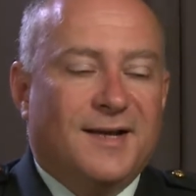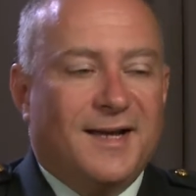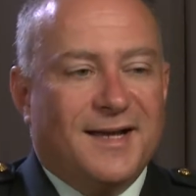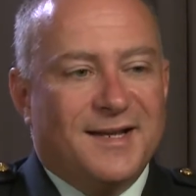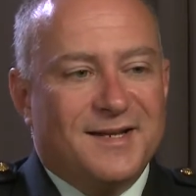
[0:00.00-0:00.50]

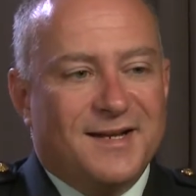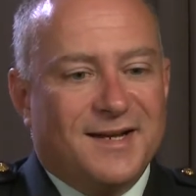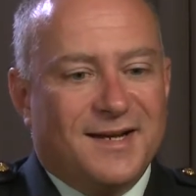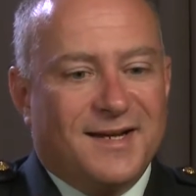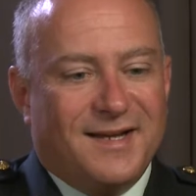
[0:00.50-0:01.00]
And
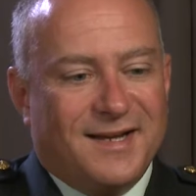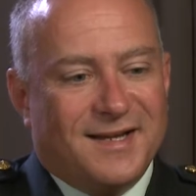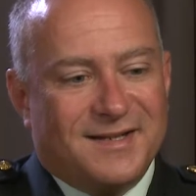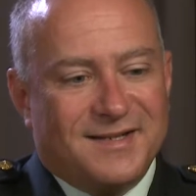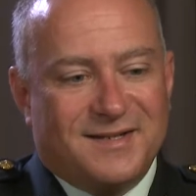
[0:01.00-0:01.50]

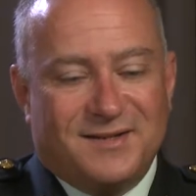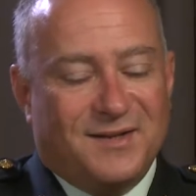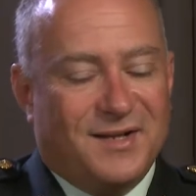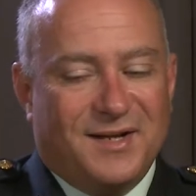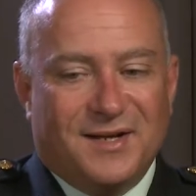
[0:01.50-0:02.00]

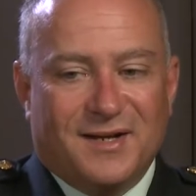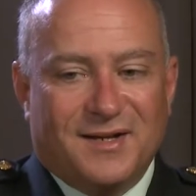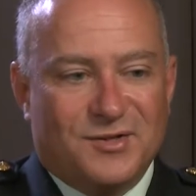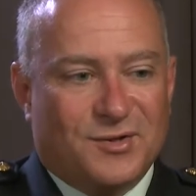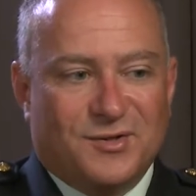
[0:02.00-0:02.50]

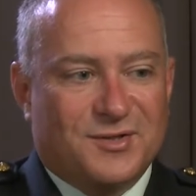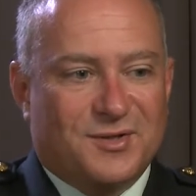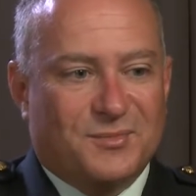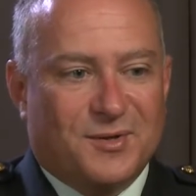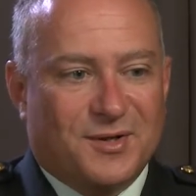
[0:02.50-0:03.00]
the journalists
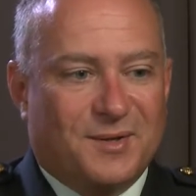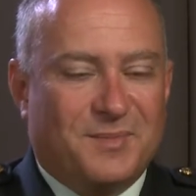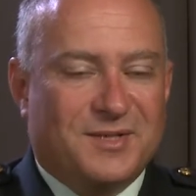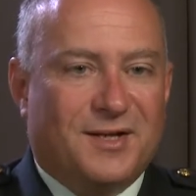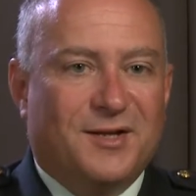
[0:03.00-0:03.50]
were like
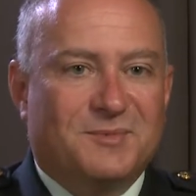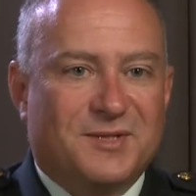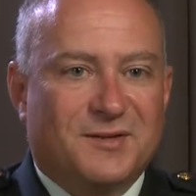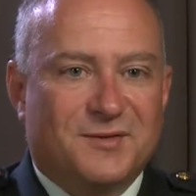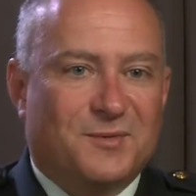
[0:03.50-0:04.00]
beside
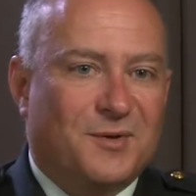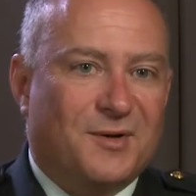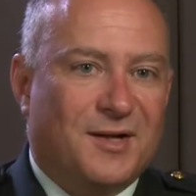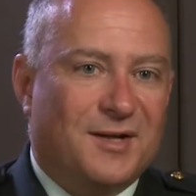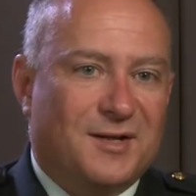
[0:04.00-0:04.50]
themselves, are we
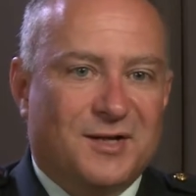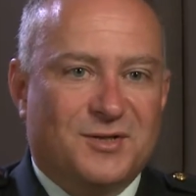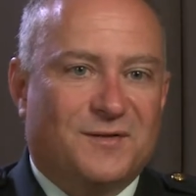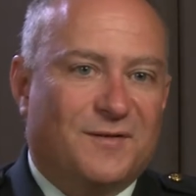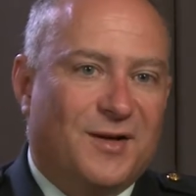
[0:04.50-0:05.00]
going to
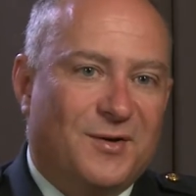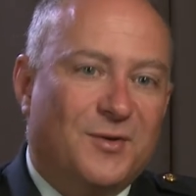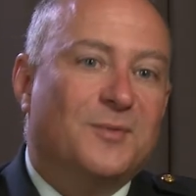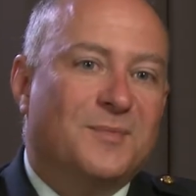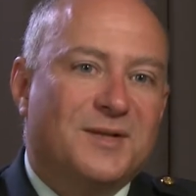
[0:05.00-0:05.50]
catch our flight
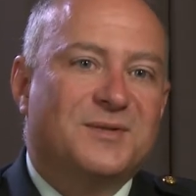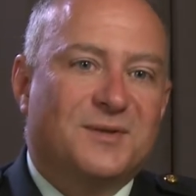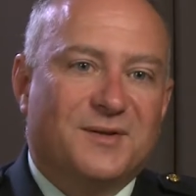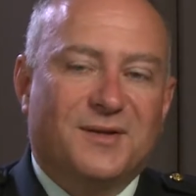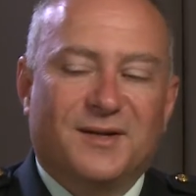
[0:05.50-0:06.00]
home, that
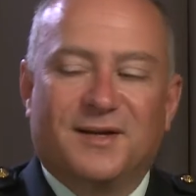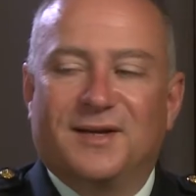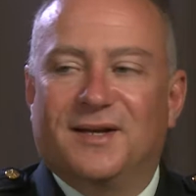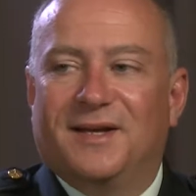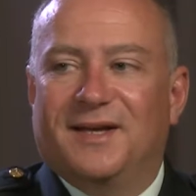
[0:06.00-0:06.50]
sort of thing.
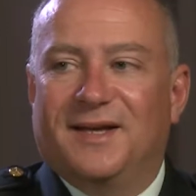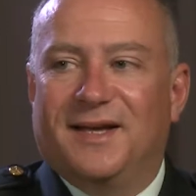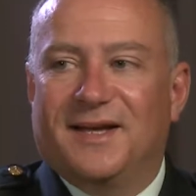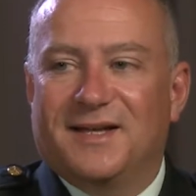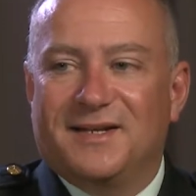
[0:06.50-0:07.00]

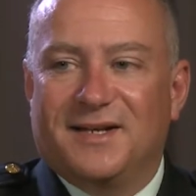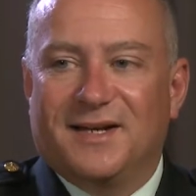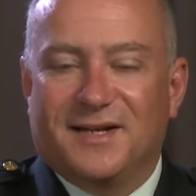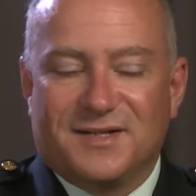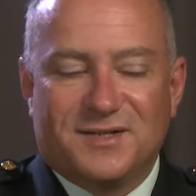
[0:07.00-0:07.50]

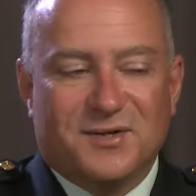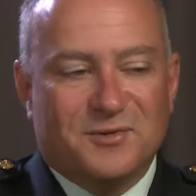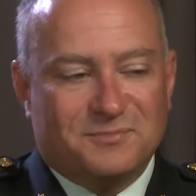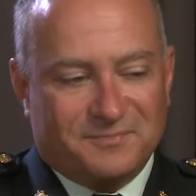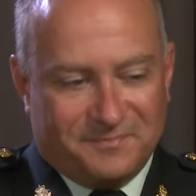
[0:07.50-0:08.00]
And so